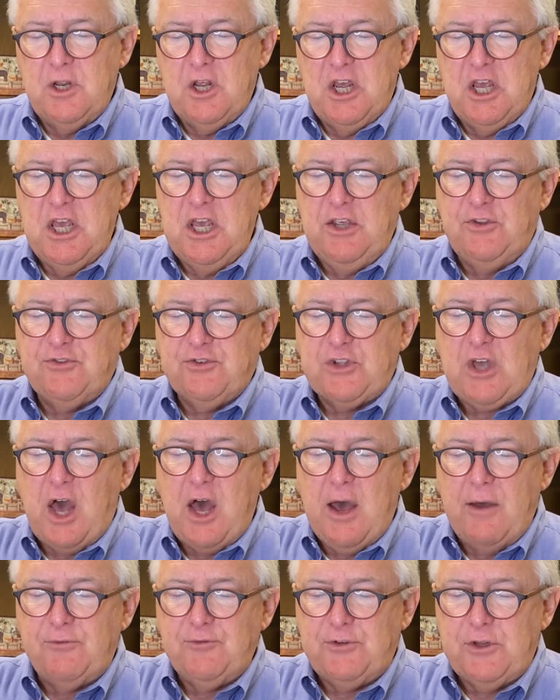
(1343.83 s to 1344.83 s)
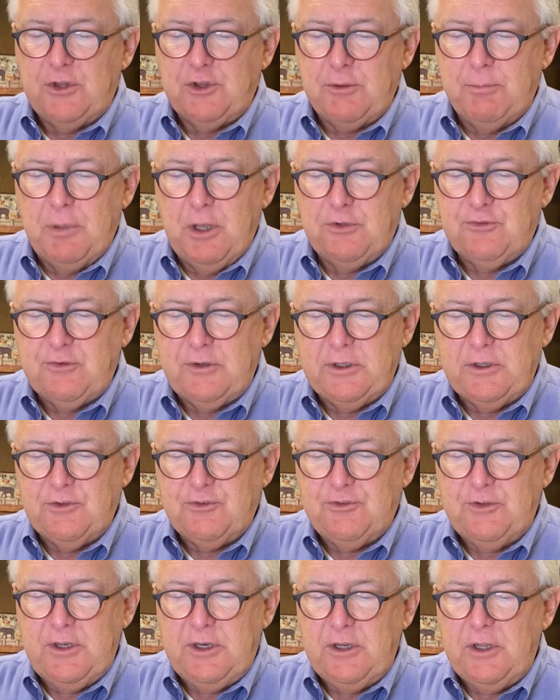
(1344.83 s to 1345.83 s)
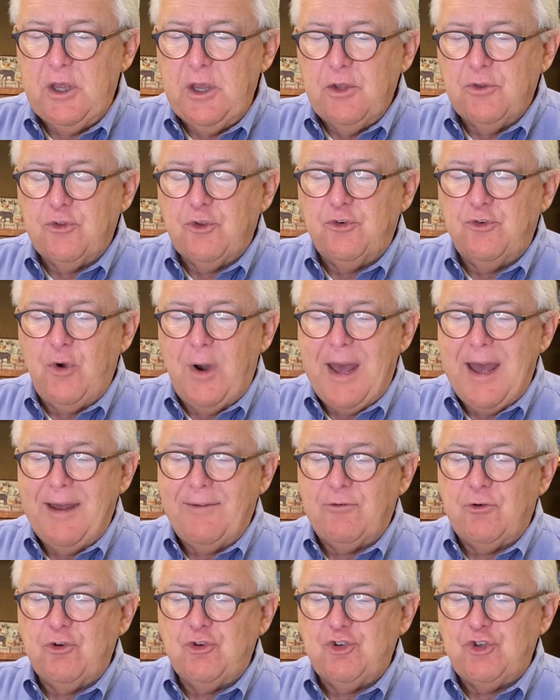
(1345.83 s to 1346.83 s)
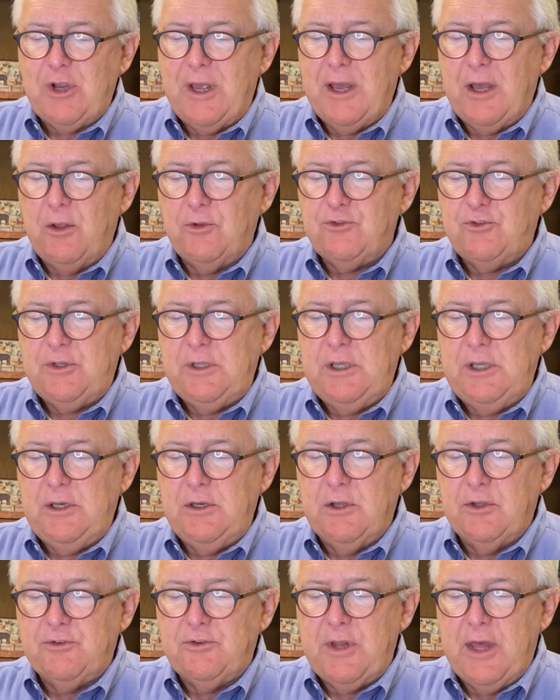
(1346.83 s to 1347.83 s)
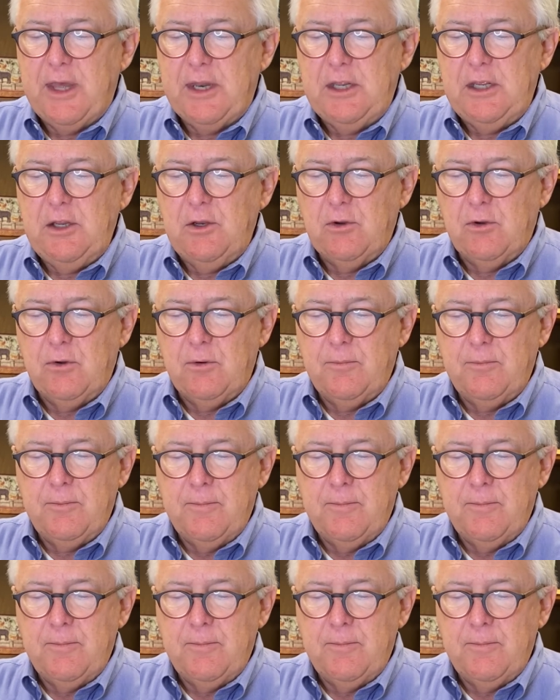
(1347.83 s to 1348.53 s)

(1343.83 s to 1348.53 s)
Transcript: He scoffs at the bustling city. The driver shouts, he does not hear.